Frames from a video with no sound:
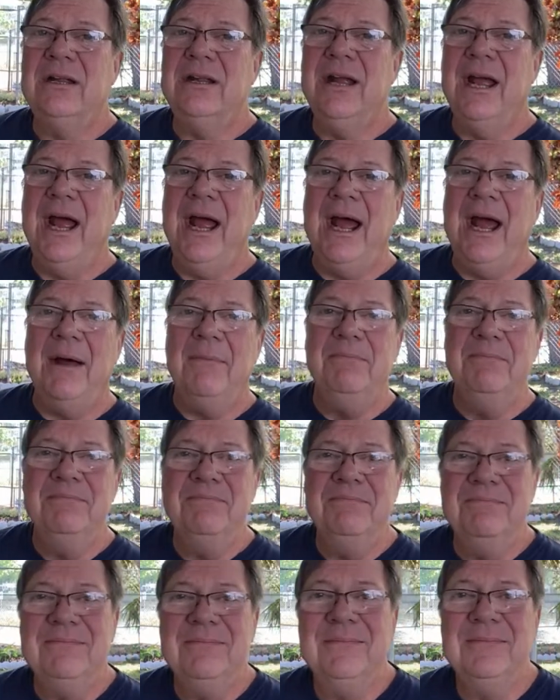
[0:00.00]
Yeah.
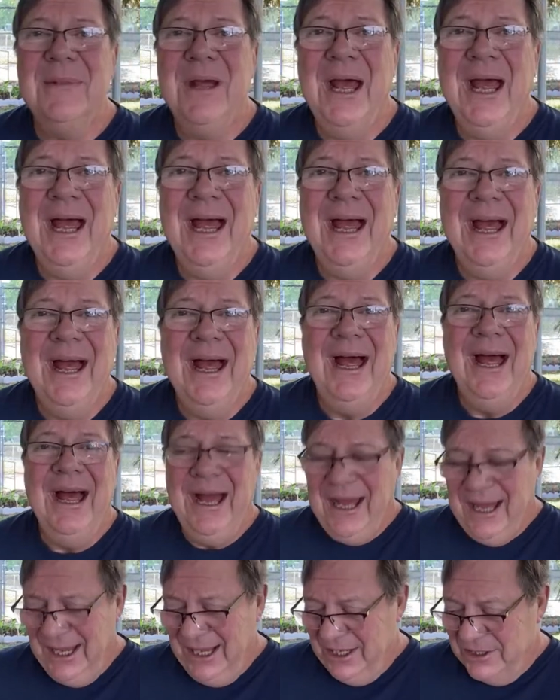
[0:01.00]

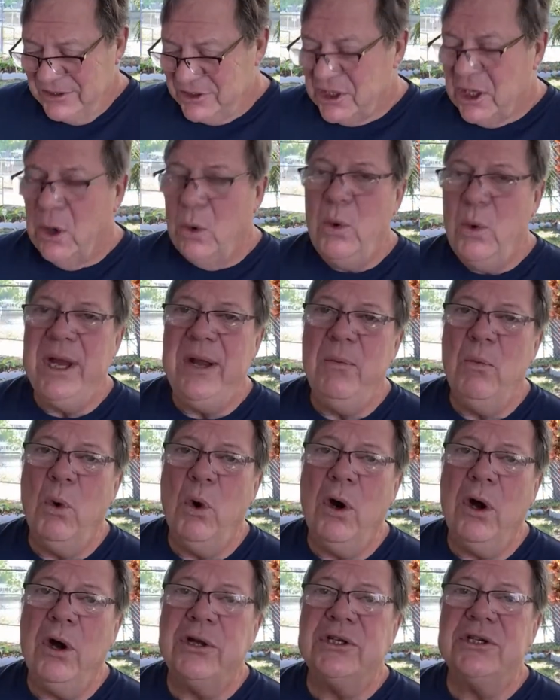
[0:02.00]
So we
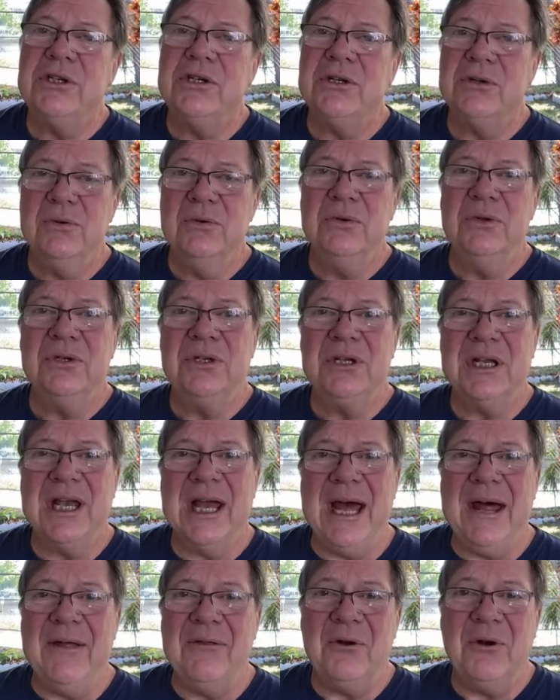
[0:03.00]
worked
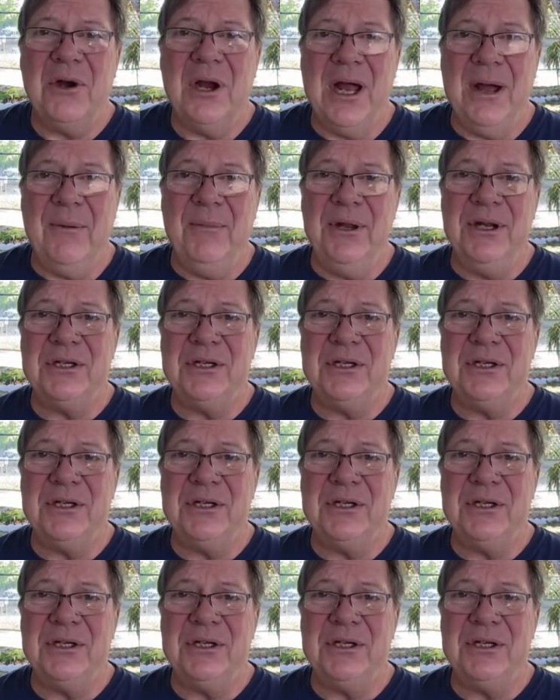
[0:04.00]
together and we